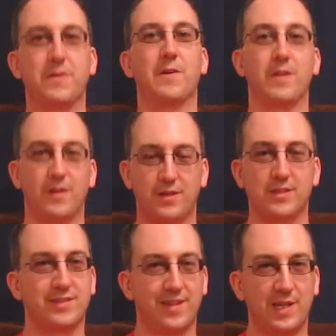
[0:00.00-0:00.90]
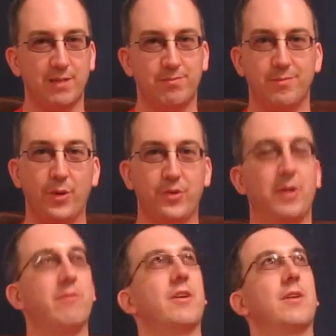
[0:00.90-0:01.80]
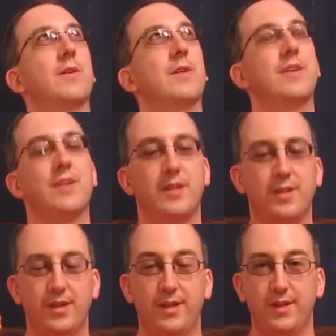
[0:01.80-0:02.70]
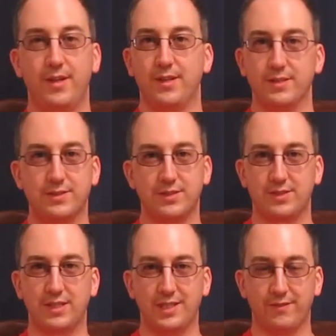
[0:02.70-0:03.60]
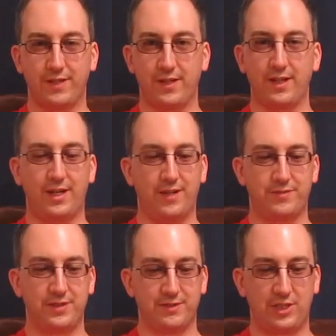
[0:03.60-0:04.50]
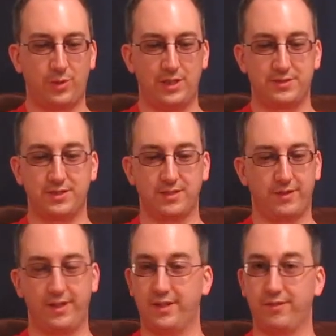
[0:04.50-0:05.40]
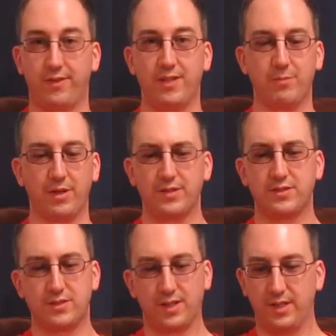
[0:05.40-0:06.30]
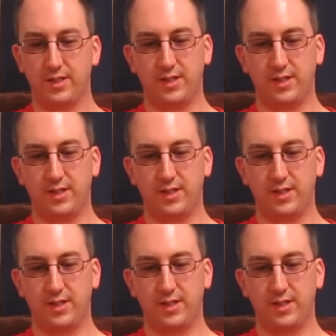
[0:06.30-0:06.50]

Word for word: for a long time, myself included. This is the very often requested, very famous